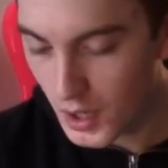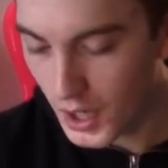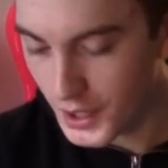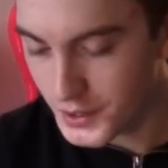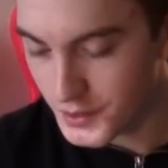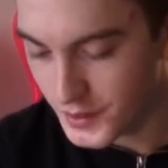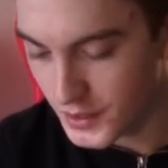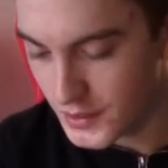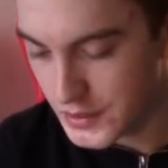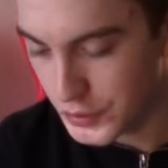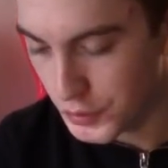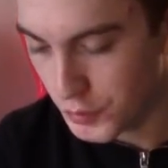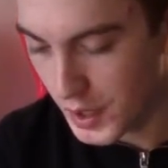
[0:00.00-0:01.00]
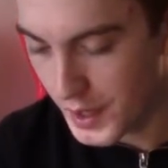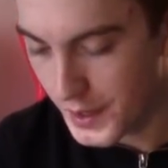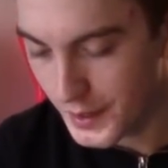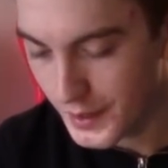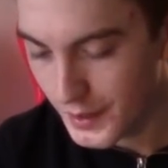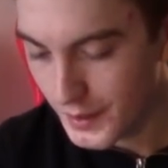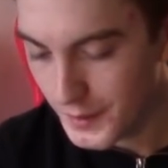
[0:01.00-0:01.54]
I just tend
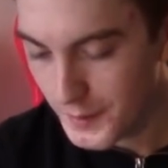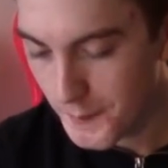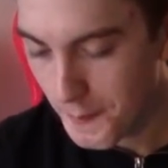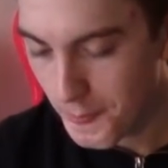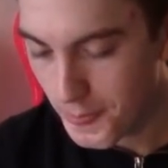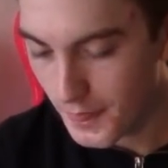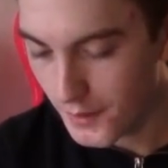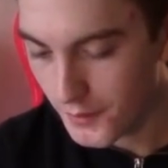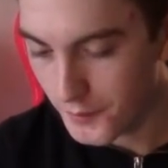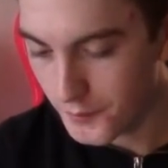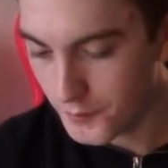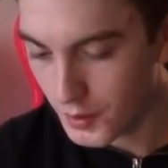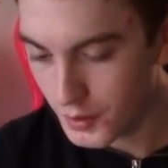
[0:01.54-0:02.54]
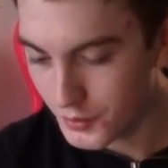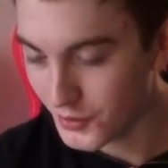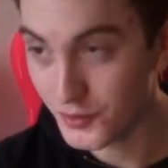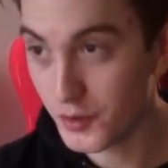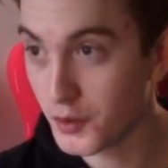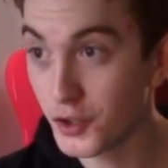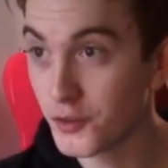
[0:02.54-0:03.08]
to
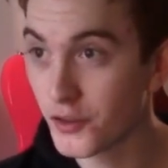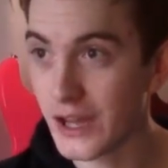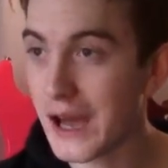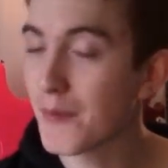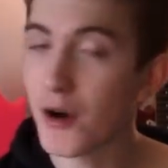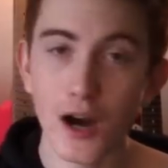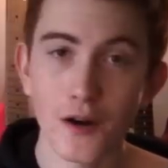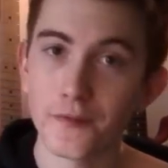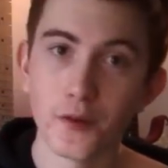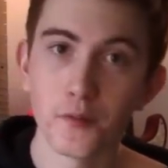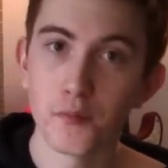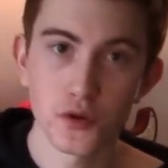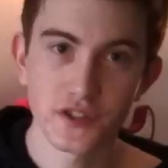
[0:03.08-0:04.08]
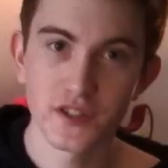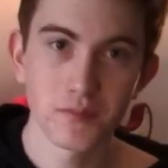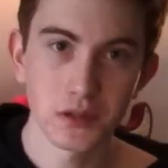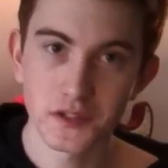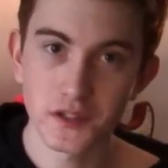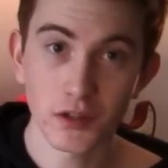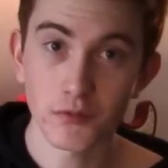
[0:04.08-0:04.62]
just use the Yamaha for more
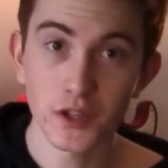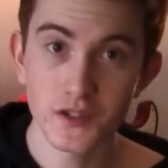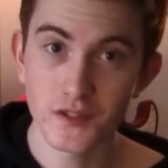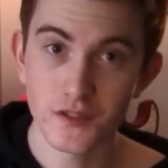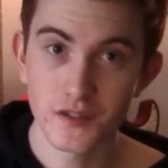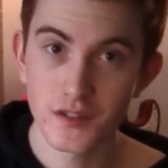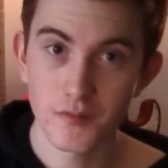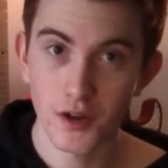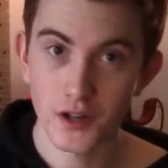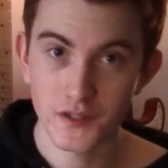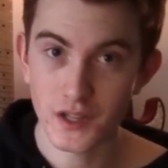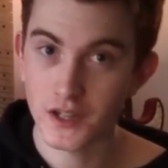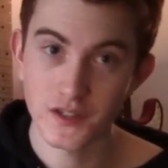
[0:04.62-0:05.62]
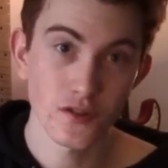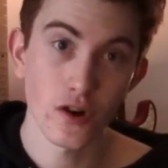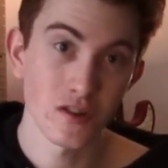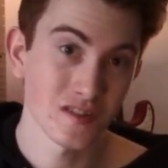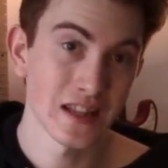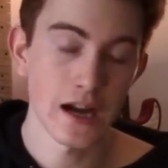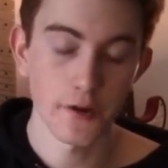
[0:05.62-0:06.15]
simplistic reasons, to be honest, and it's not
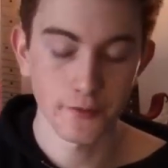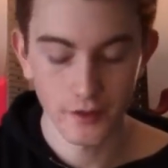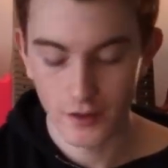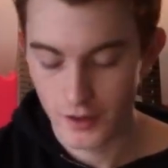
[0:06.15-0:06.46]
as loud.